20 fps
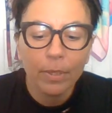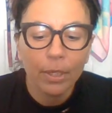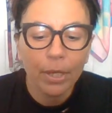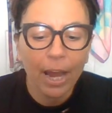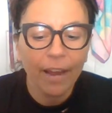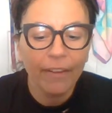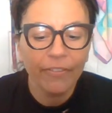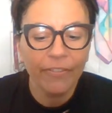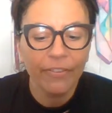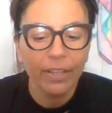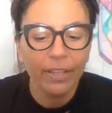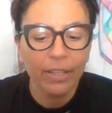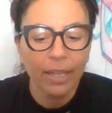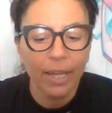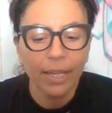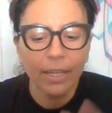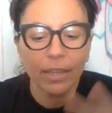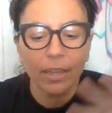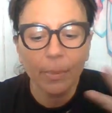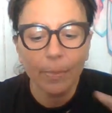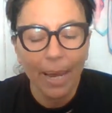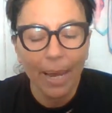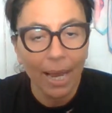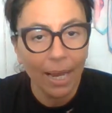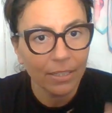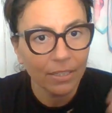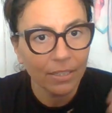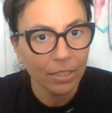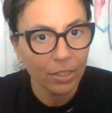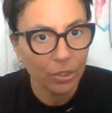I feel like the
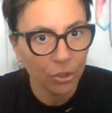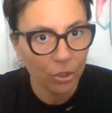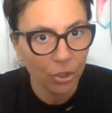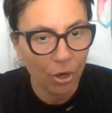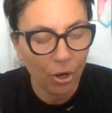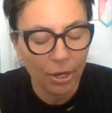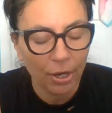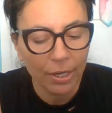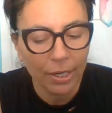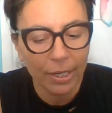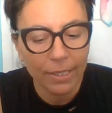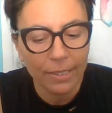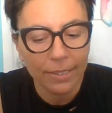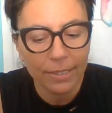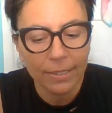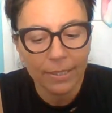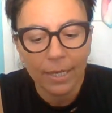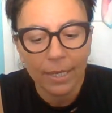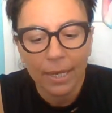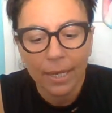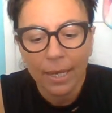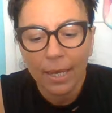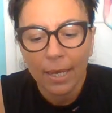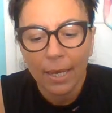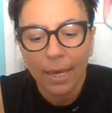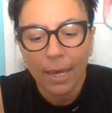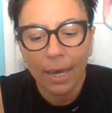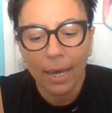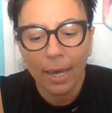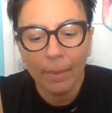past has taught us,
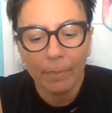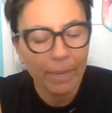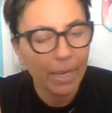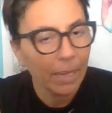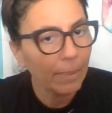so